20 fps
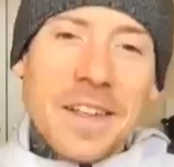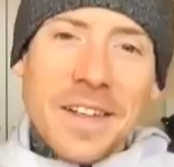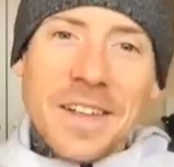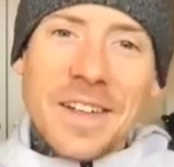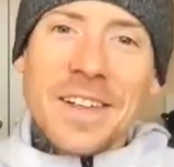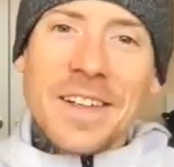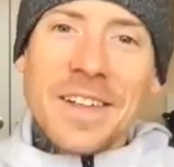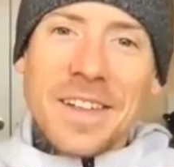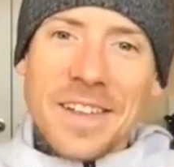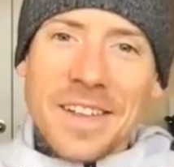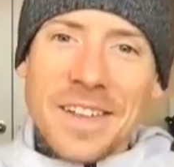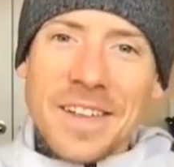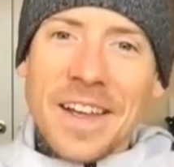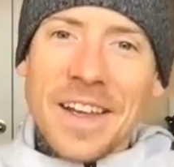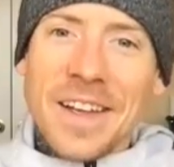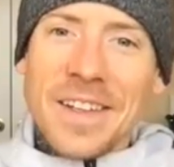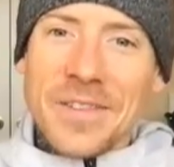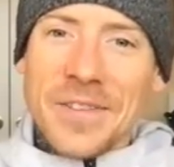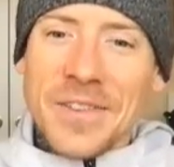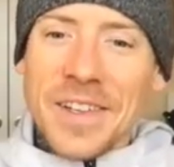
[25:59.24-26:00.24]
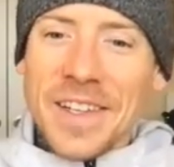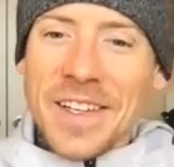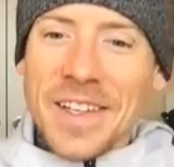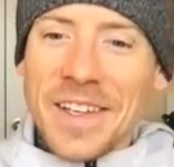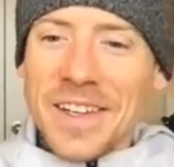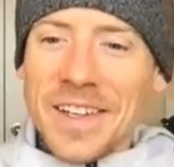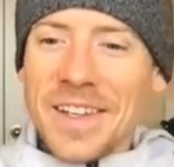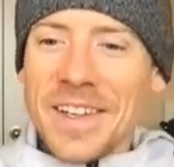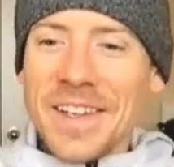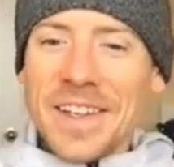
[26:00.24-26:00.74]
good. That's really
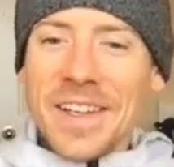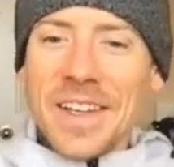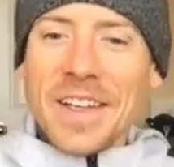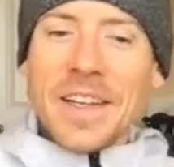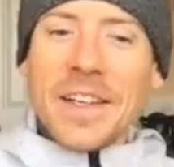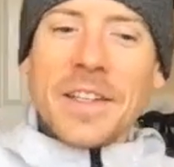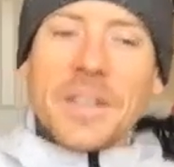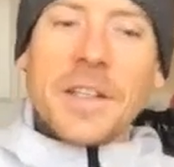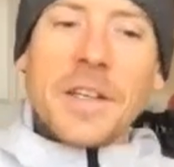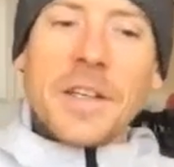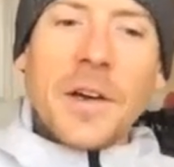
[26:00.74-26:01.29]
good. Do